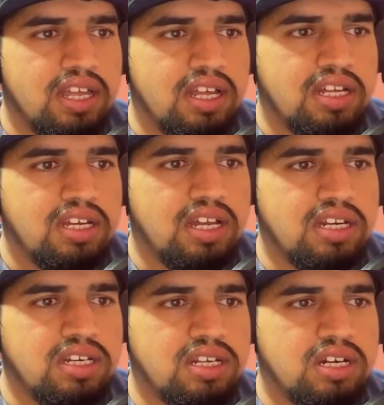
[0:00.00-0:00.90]

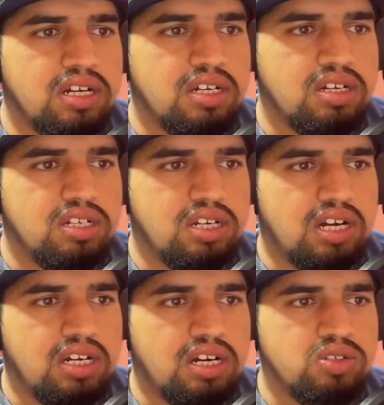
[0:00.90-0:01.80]
and
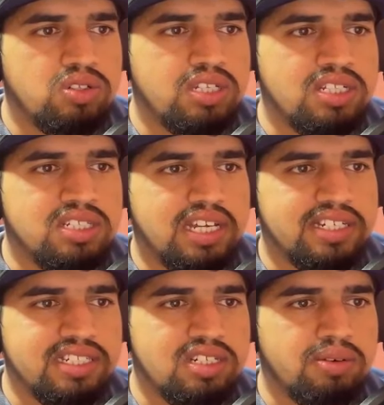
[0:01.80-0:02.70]
I don't think this
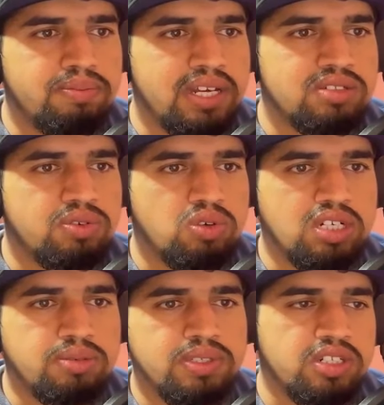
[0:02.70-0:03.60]
ACID compliance for all
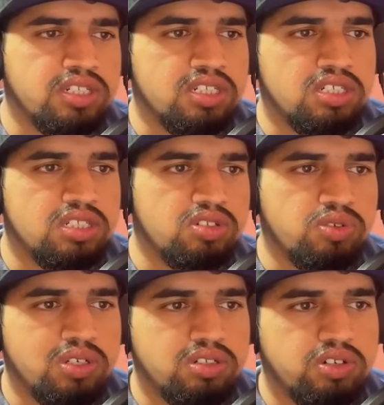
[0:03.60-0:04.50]
database transactions is
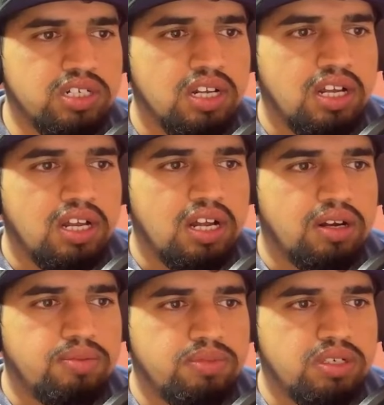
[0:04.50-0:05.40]
required, right?
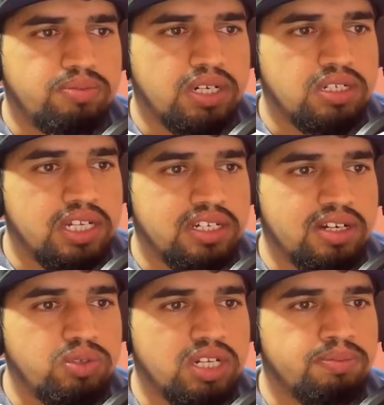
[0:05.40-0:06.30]
But data
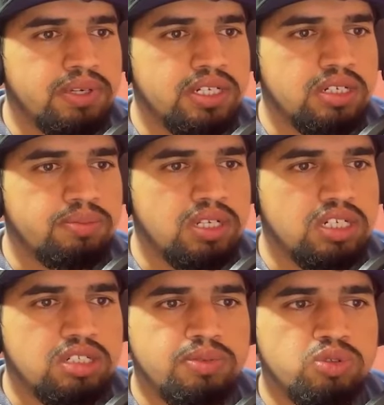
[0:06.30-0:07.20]
with unpredictable
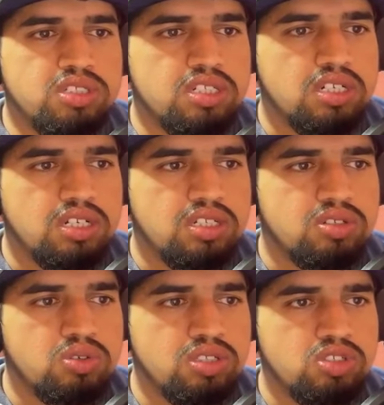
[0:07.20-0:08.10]
attributes,
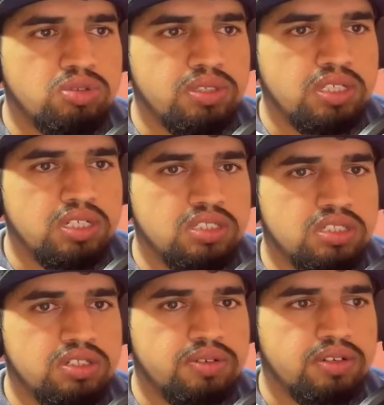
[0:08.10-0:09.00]
so this should be the
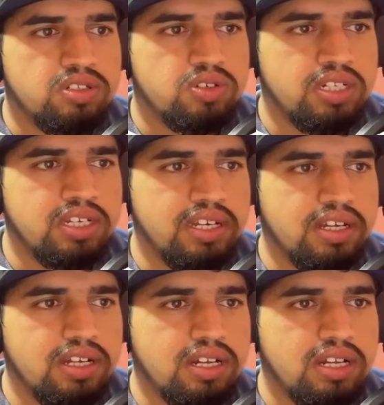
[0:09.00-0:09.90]
answer. So I think
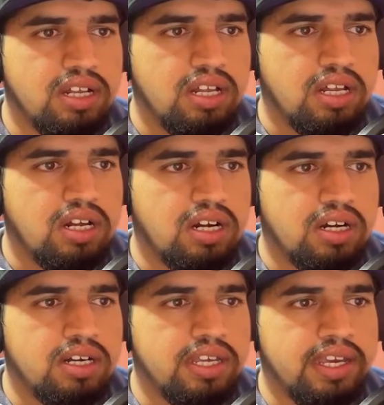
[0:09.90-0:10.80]

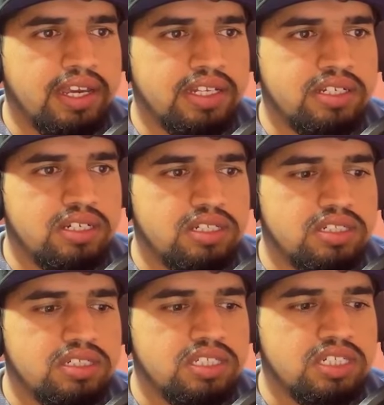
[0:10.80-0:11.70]
A and
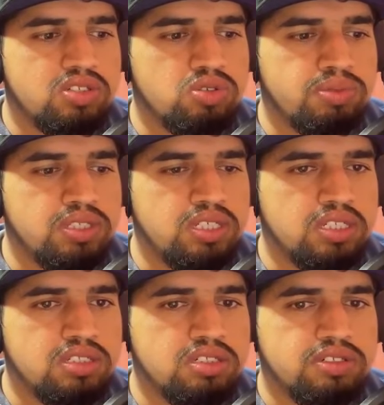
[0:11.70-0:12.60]
C should be the
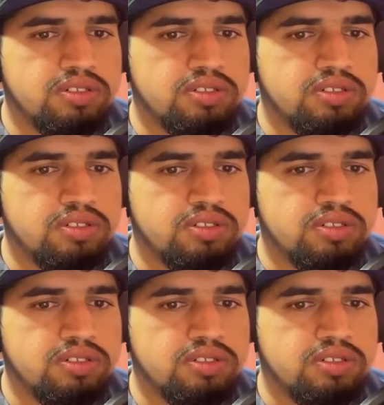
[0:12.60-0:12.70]
answer.